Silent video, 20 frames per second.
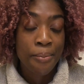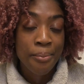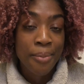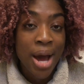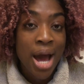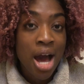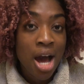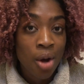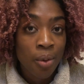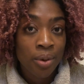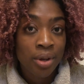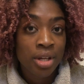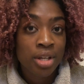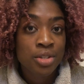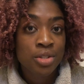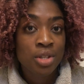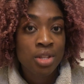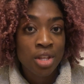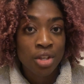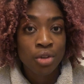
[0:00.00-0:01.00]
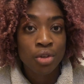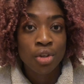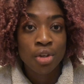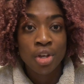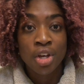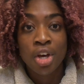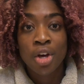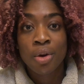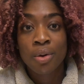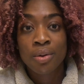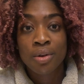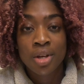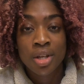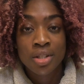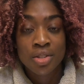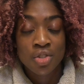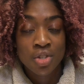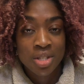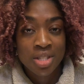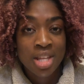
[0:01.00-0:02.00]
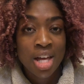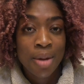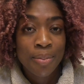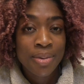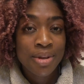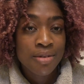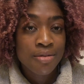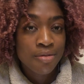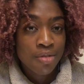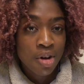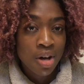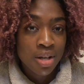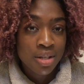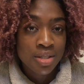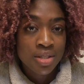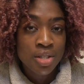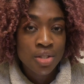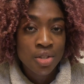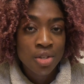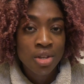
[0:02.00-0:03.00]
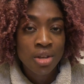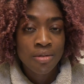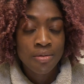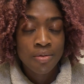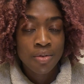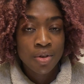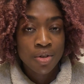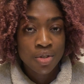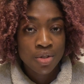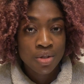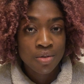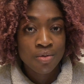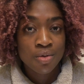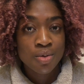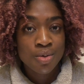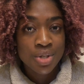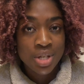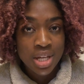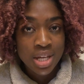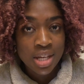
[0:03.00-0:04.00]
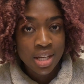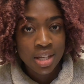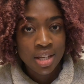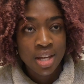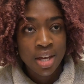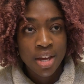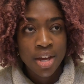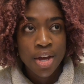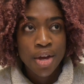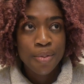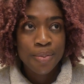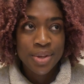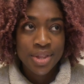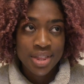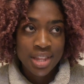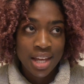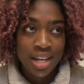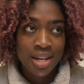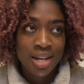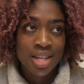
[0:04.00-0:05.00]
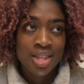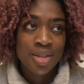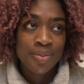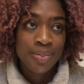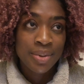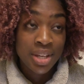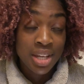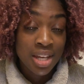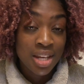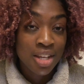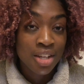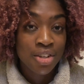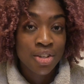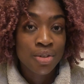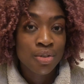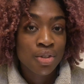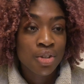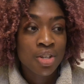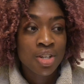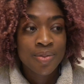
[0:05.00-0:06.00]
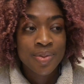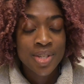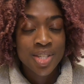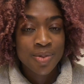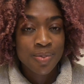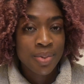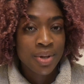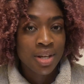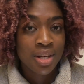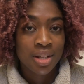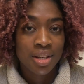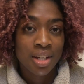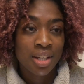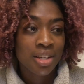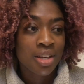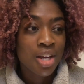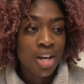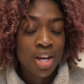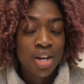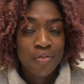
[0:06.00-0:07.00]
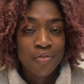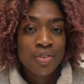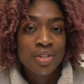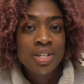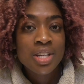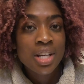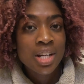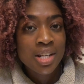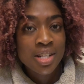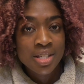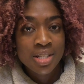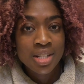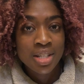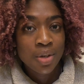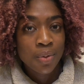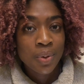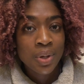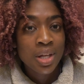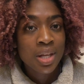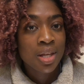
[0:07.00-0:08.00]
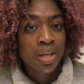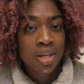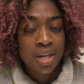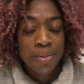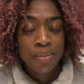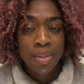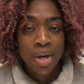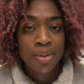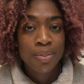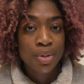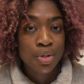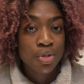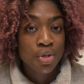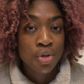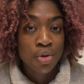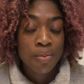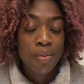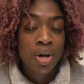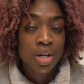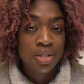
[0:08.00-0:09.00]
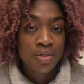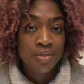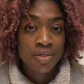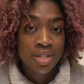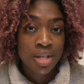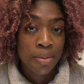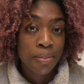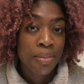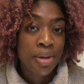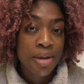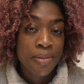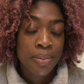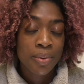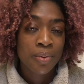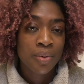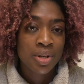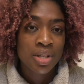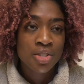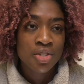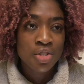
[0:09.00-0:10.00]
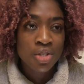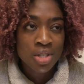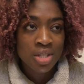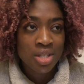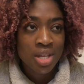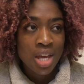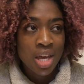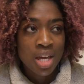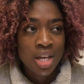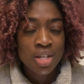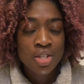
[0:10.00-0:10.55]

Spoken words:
power so that you can go just that bit faster so you can finish the routine. But then at the beginning you're going to be spinning like ridiculously quickly and it might be too much for some people, and it just